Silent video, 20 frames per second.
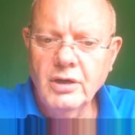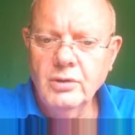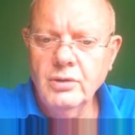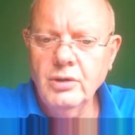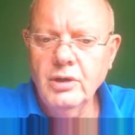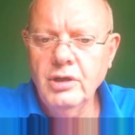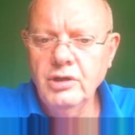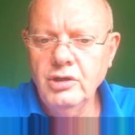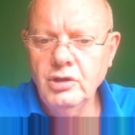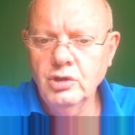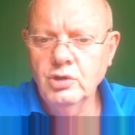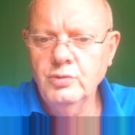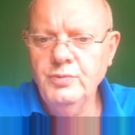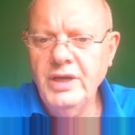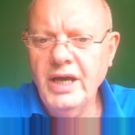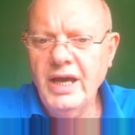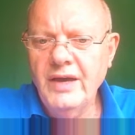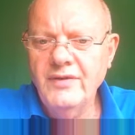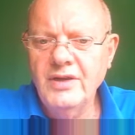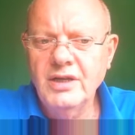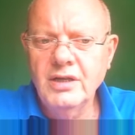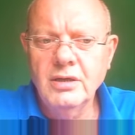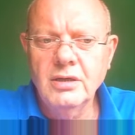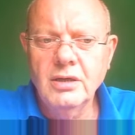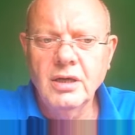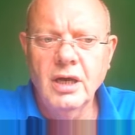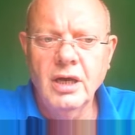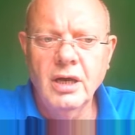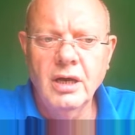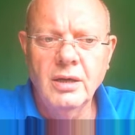you'll be having
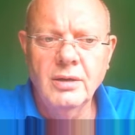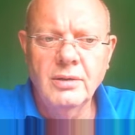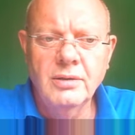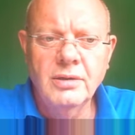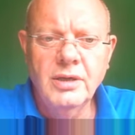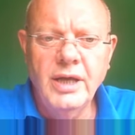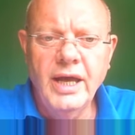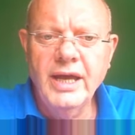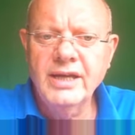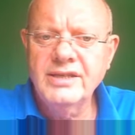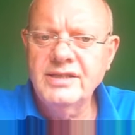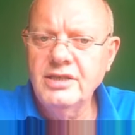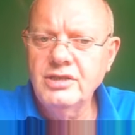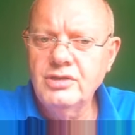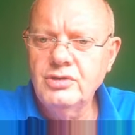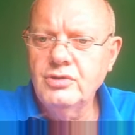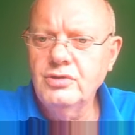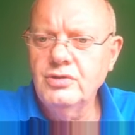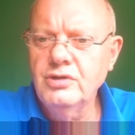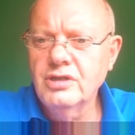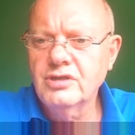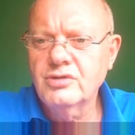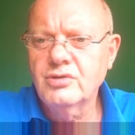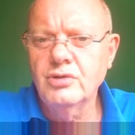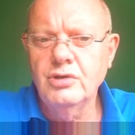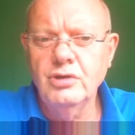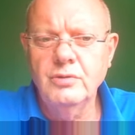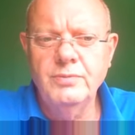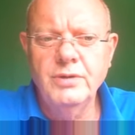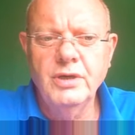access to this
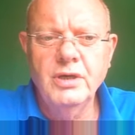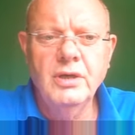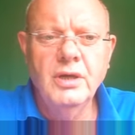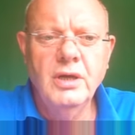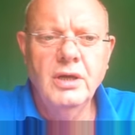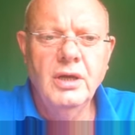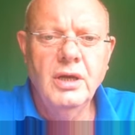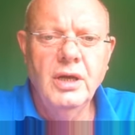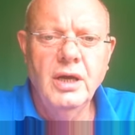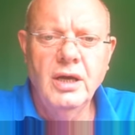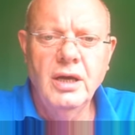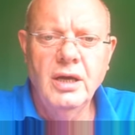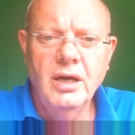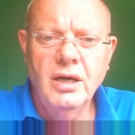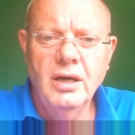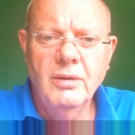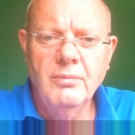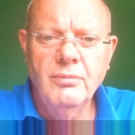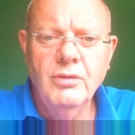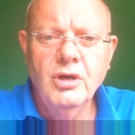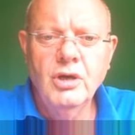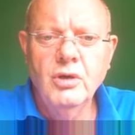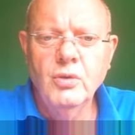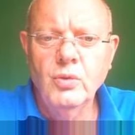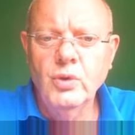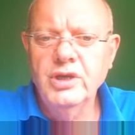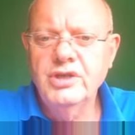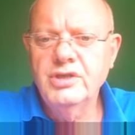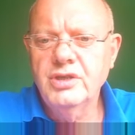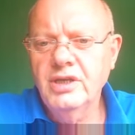group, which
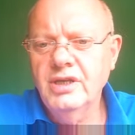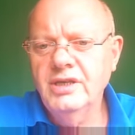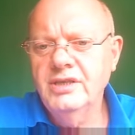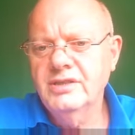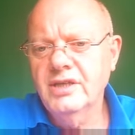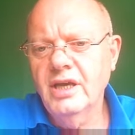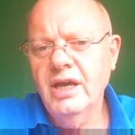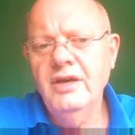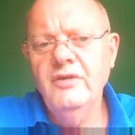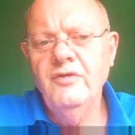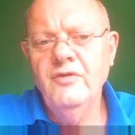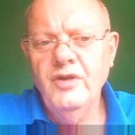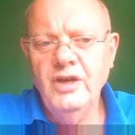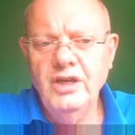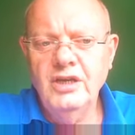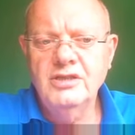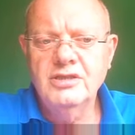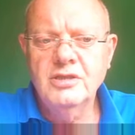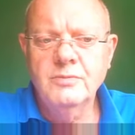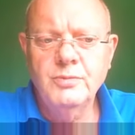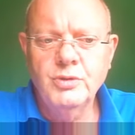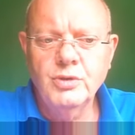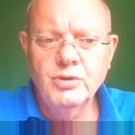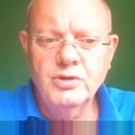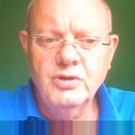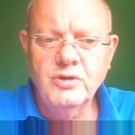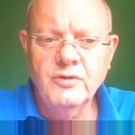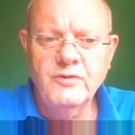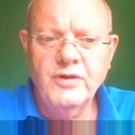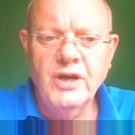is a very supportive
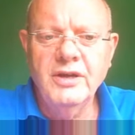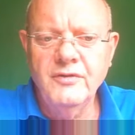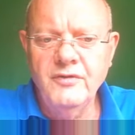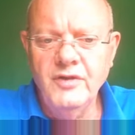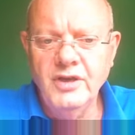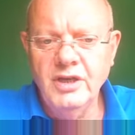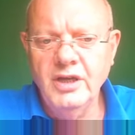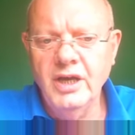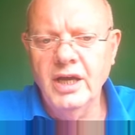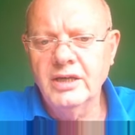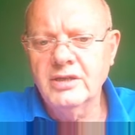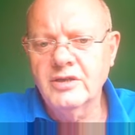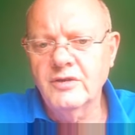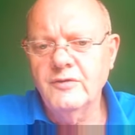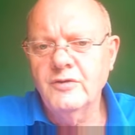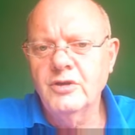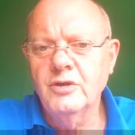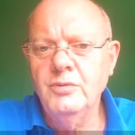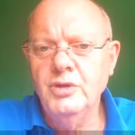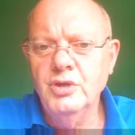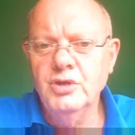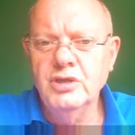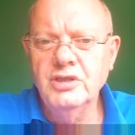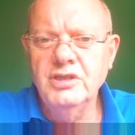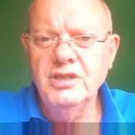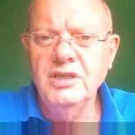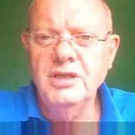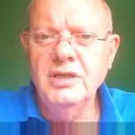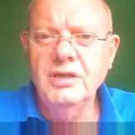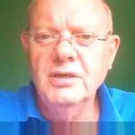and a very active
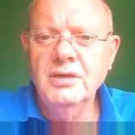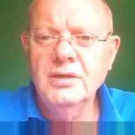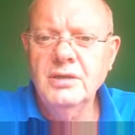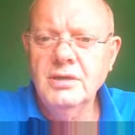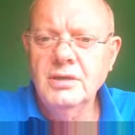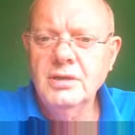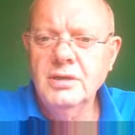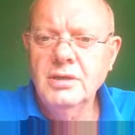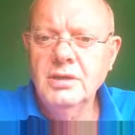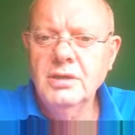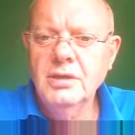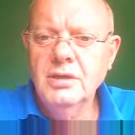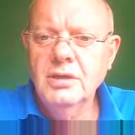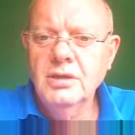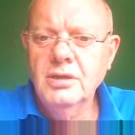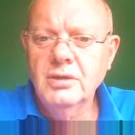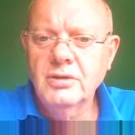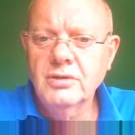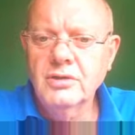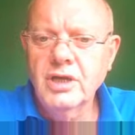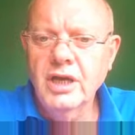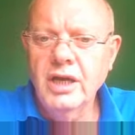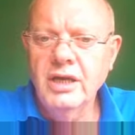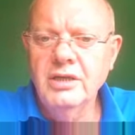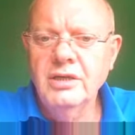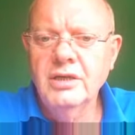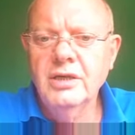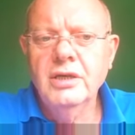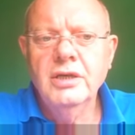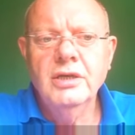community. Okay,
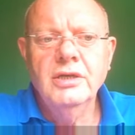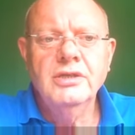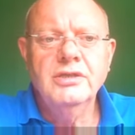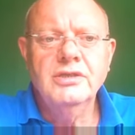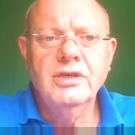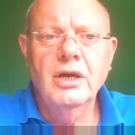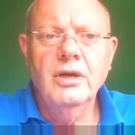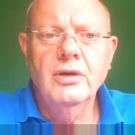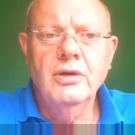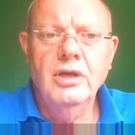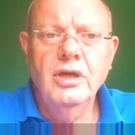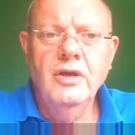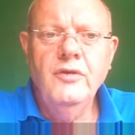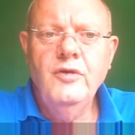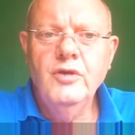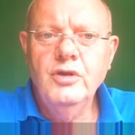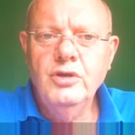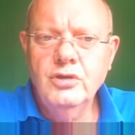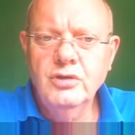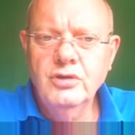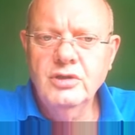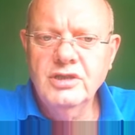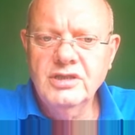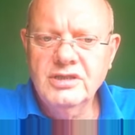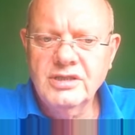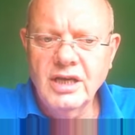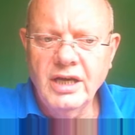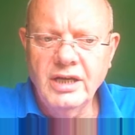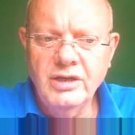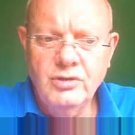so if you do
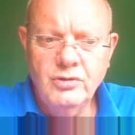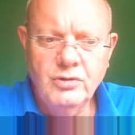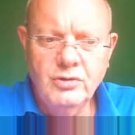decide to